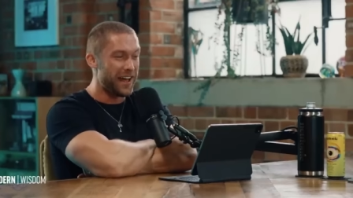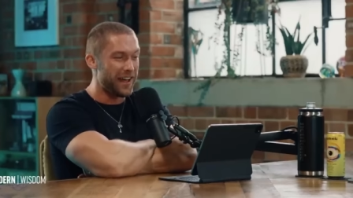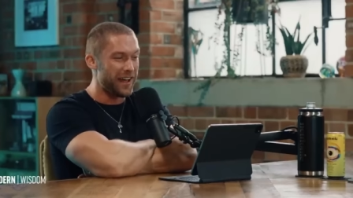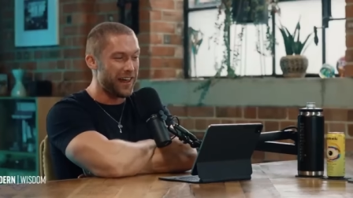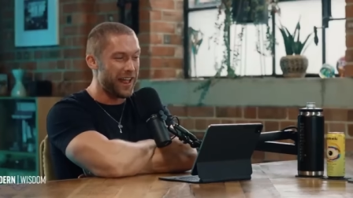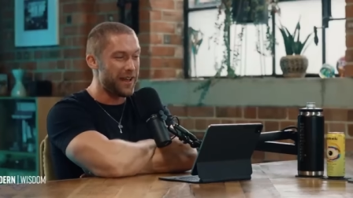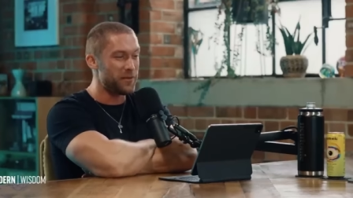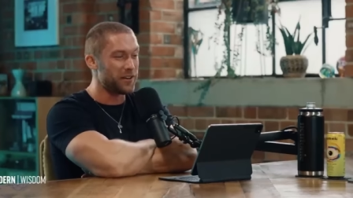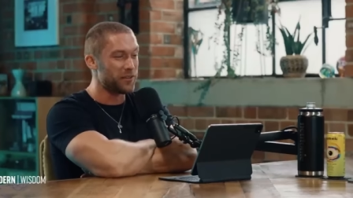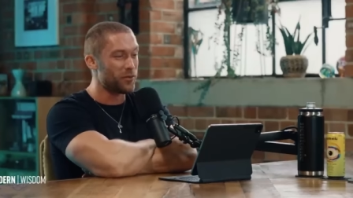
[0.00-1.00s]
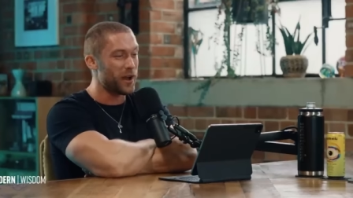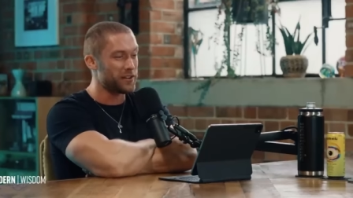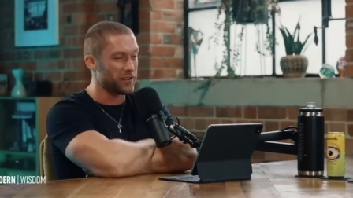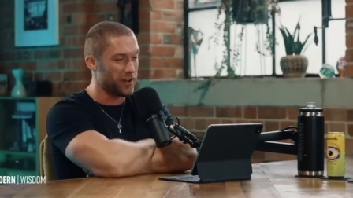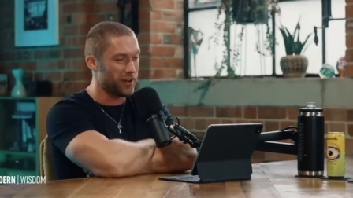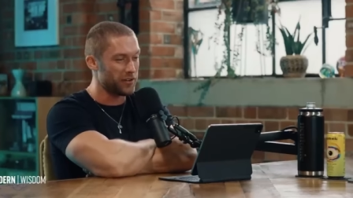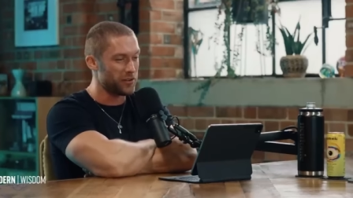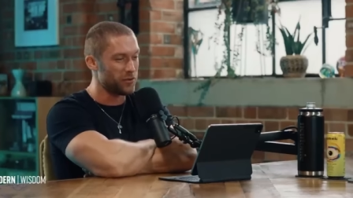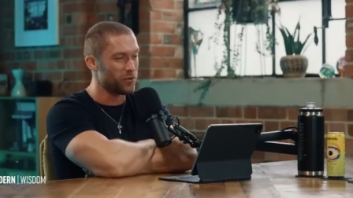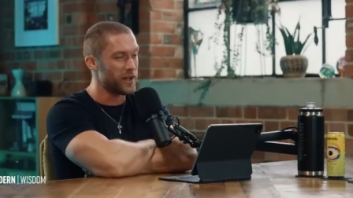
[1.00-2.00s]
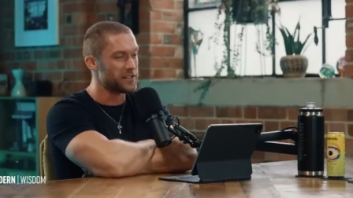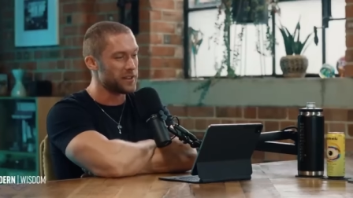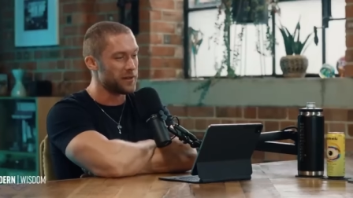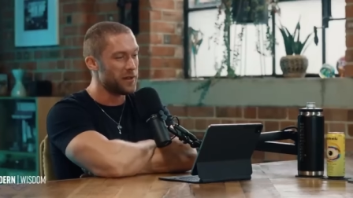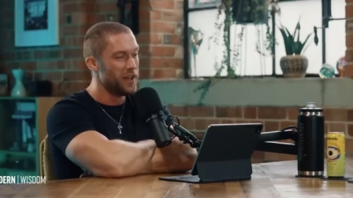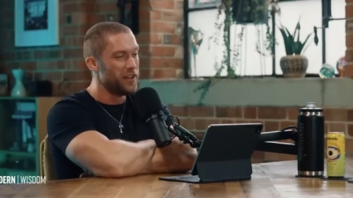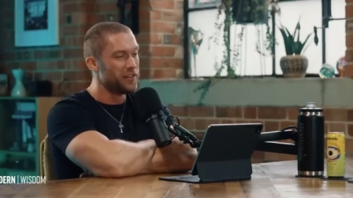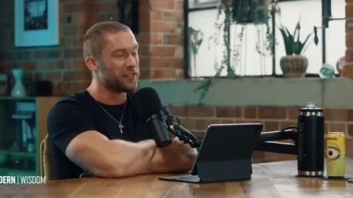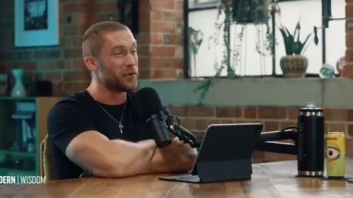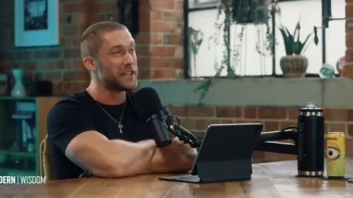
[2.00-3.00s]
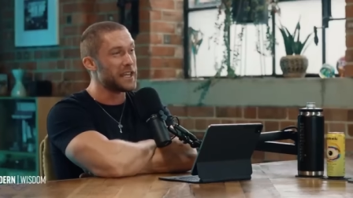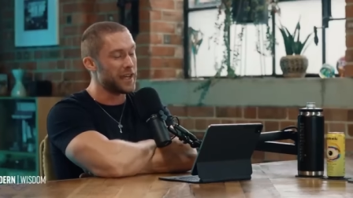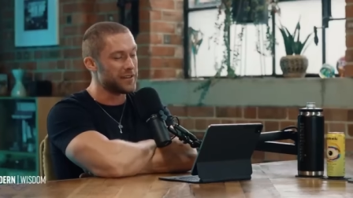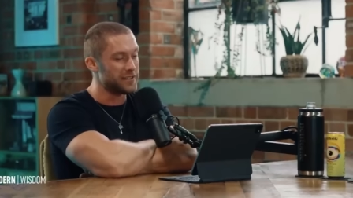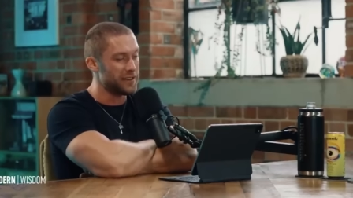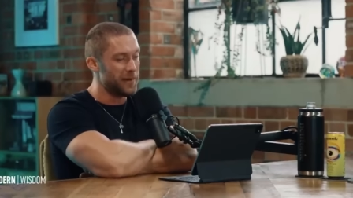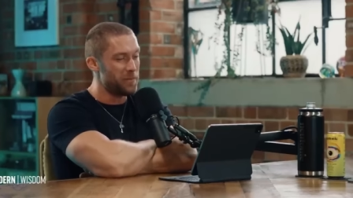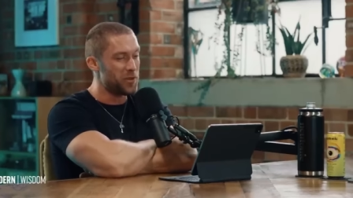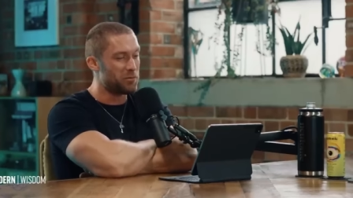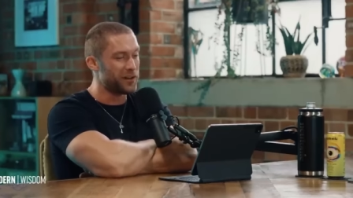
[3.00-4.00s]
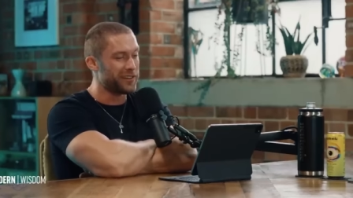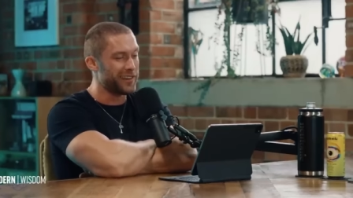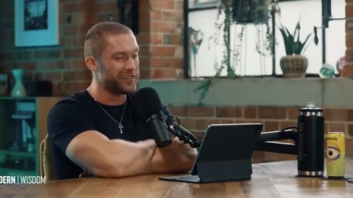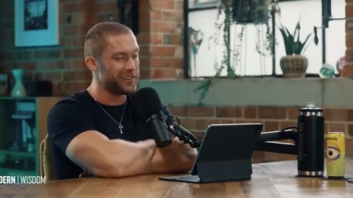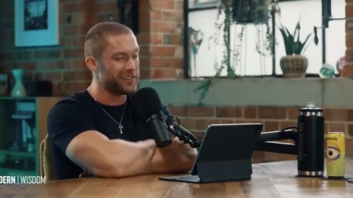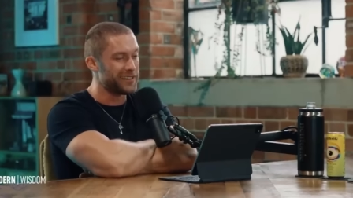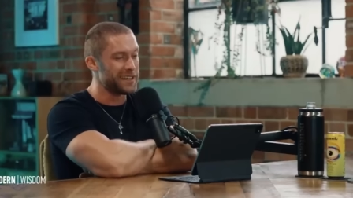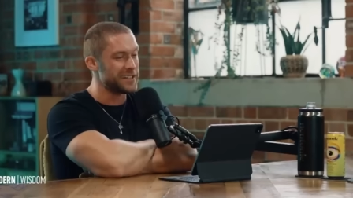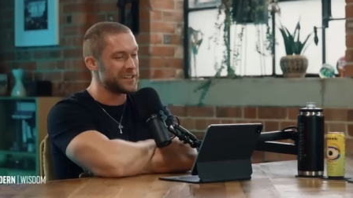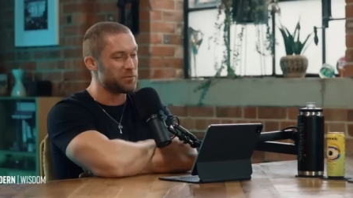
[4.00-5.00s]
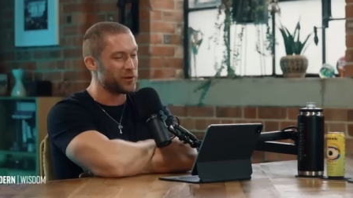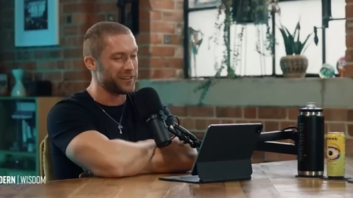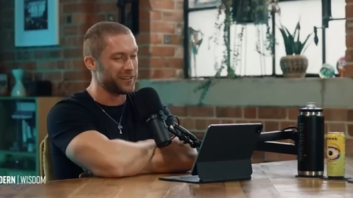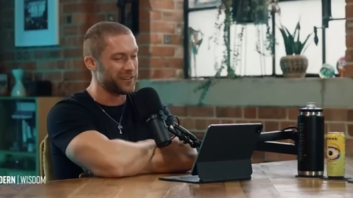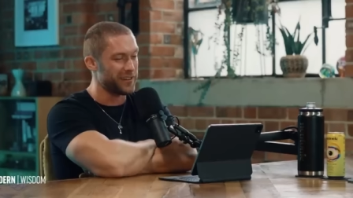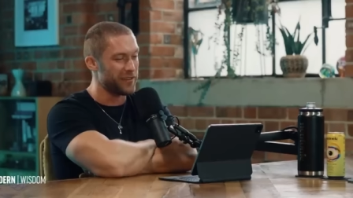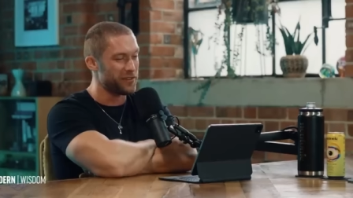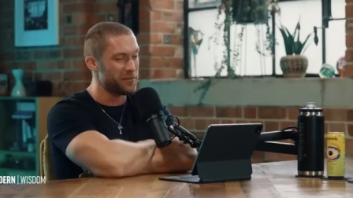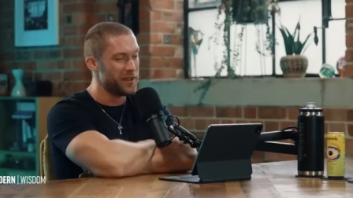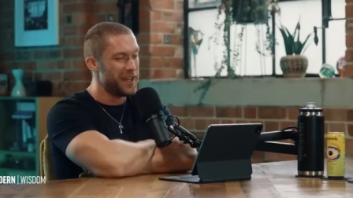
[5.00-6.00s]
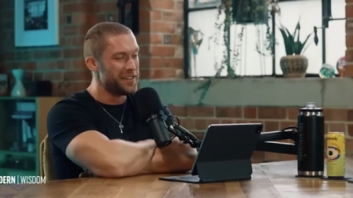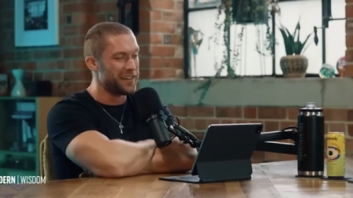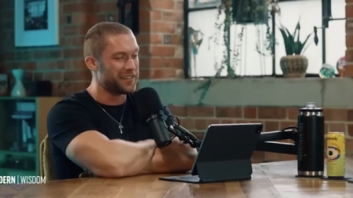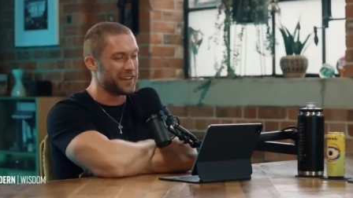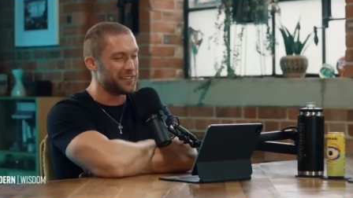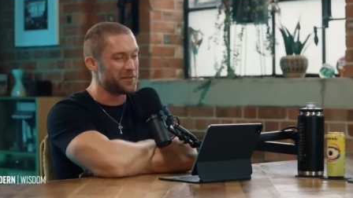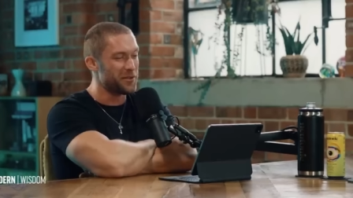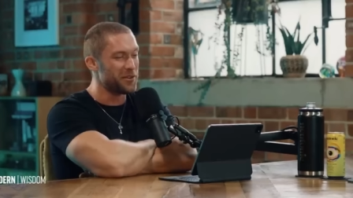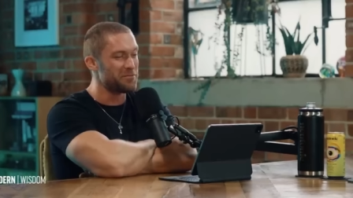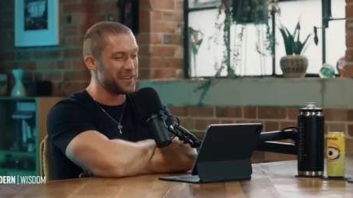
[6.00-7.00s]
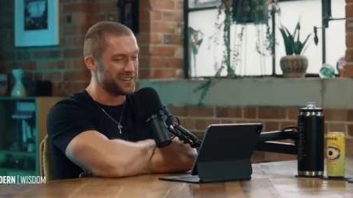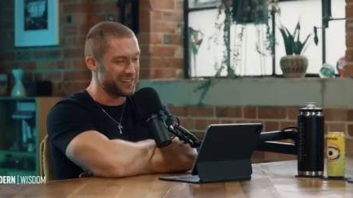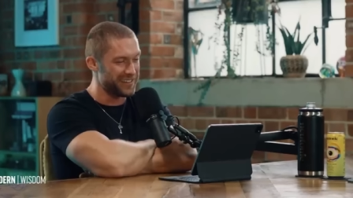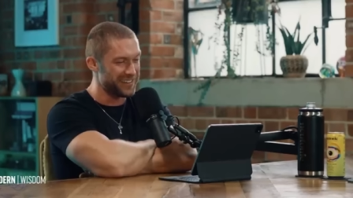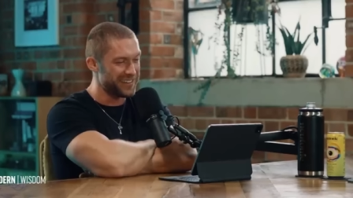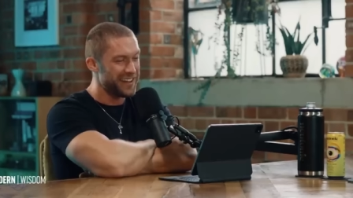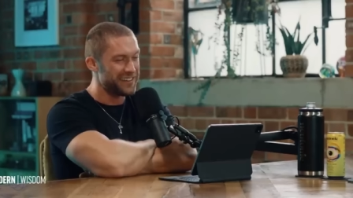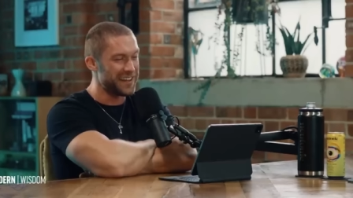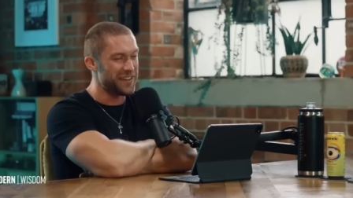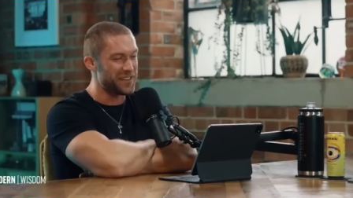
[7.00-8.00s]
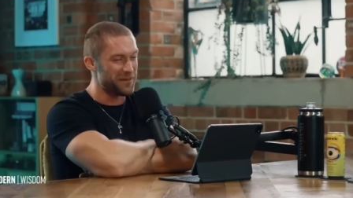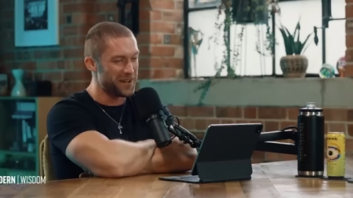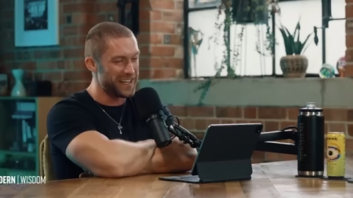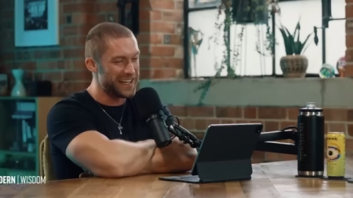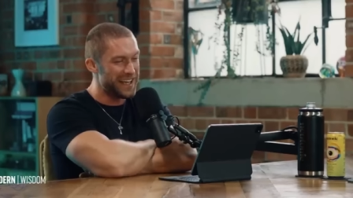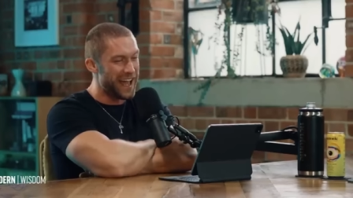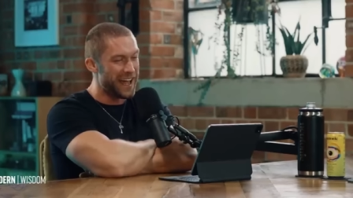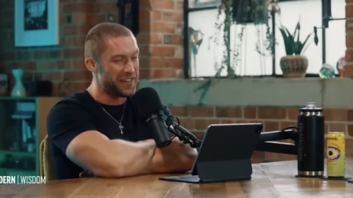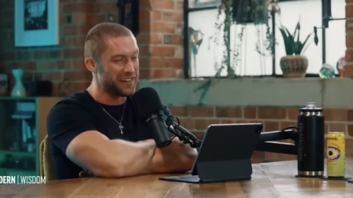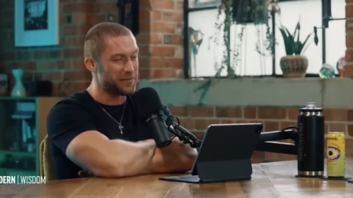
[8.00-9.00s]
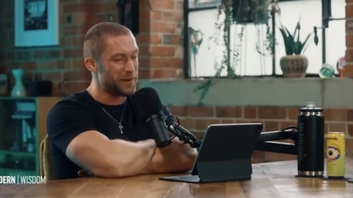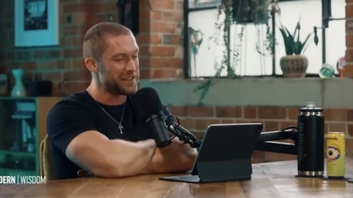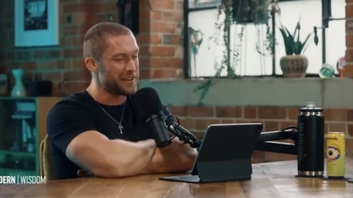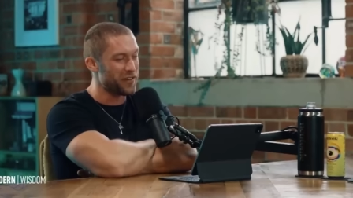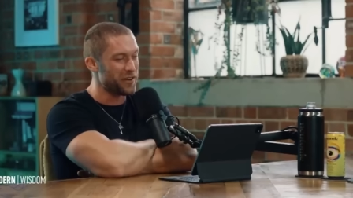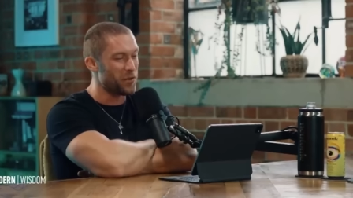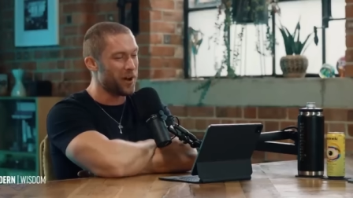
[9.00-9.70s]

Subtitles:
Emma Raducanu read to them, "So in the end, the princesses didn't need a prince to save them. They set up their own businesses, saved their money, and then spent it very